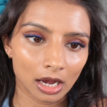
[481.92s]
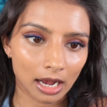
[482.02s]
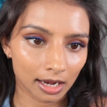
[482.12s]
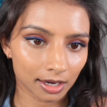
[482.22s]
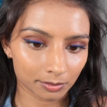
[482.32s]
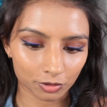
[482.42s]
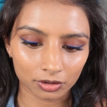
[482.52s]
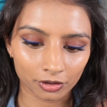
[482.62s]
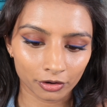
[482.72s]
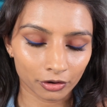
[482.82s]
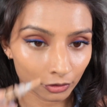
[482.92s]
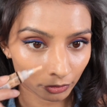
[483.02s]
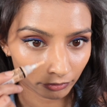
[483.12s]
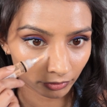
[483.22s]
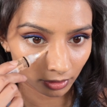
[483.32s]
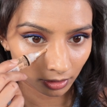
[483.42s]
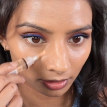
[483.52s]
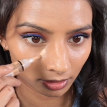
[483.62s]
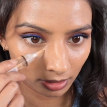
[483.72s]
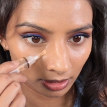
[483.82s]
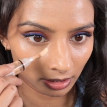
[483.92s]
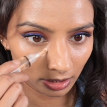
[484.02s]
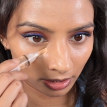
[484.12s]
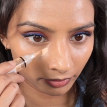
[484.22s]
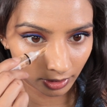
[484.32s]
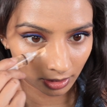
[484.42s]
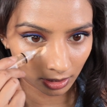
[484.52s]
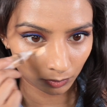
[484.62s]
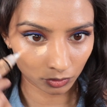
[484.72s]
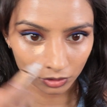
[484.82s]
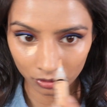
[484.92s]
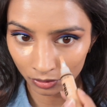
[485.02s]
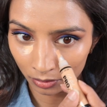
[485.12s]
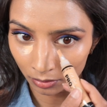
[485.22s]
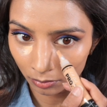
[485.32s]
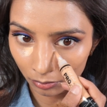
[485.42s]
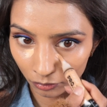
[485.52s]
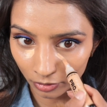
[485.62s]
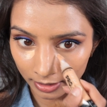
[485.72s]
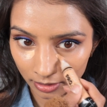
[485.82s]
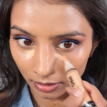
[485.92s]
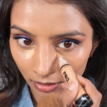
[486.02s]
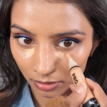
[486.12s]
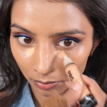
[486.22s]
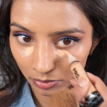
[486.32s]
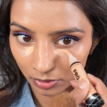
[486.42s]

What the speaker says: And I'm just gonna go over any areas that I want to brighten up.